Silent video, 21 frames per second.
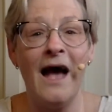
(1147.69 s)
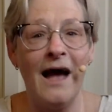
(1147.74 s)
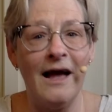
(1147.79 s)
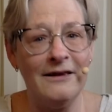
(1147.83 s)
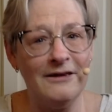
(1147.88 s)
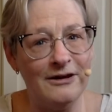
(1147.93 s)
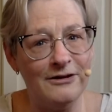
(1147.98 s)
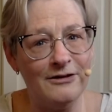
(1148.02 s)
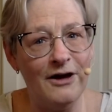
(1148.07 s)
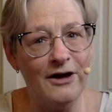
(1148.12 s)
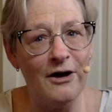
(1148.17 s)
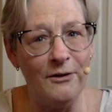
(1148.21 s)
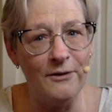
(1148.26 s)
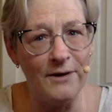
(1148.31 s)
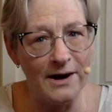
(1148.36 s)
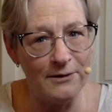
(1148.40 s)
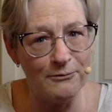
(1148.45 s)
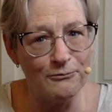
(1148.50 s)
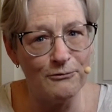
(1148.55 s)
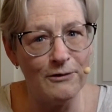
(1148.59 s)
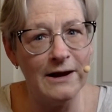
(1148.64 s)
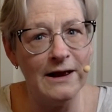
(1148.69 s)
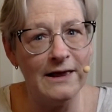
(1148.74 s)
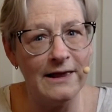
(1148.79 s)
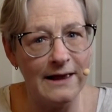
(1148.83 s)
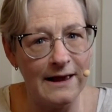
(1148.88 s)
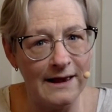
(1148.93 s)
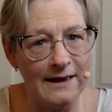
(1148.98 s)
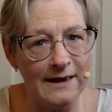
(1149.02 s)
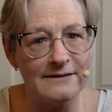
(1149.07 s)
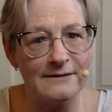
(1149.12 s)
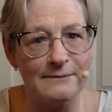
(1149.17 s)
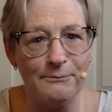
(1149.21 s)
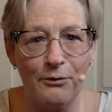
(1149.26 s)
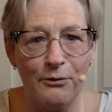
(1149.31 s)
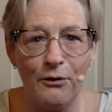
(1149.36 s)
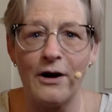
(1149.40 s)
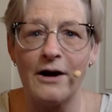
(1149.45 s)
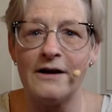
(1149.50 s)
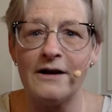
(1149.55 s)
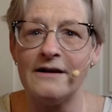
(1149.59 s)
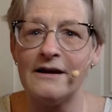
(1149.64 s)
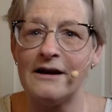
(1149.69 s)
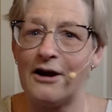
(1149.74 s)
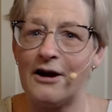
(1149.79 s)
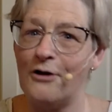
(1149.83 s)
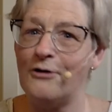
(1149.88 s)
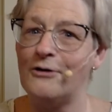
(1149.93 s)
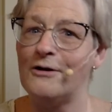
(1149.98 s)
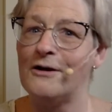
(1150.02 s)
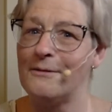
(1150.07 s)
And you know, it really is important to go